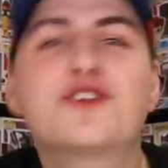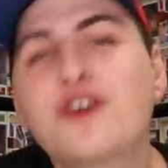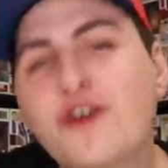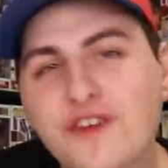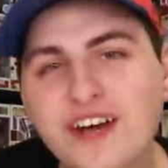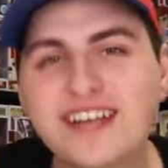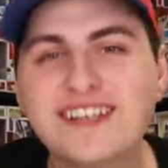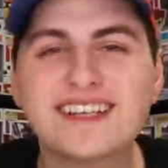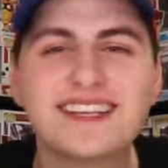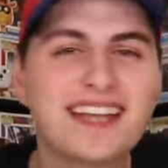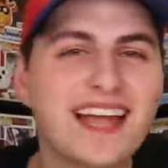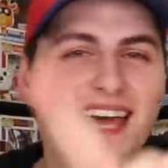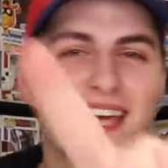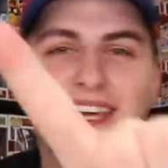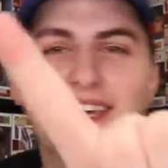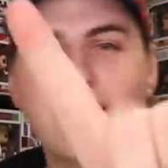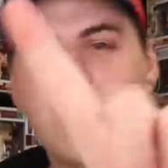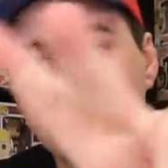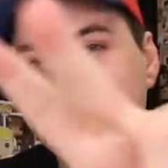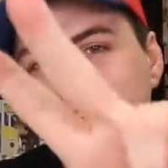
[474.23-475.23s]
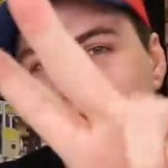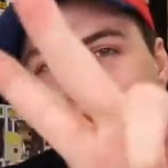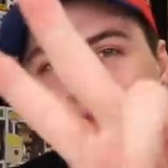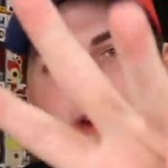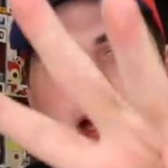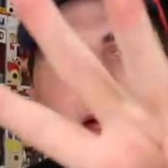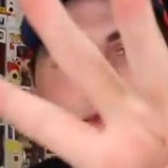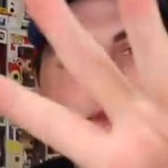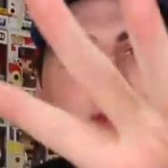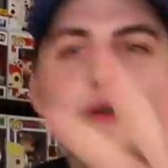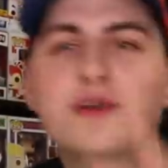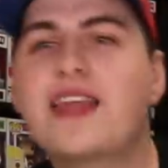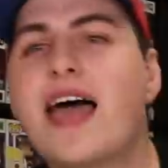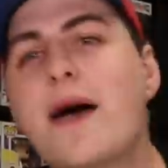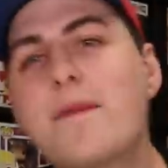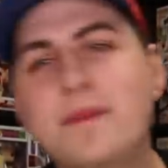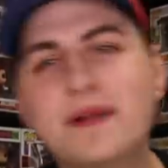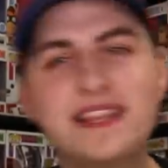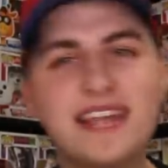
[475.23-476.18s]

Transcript: don't forget to like, comment, subscribe, do all that,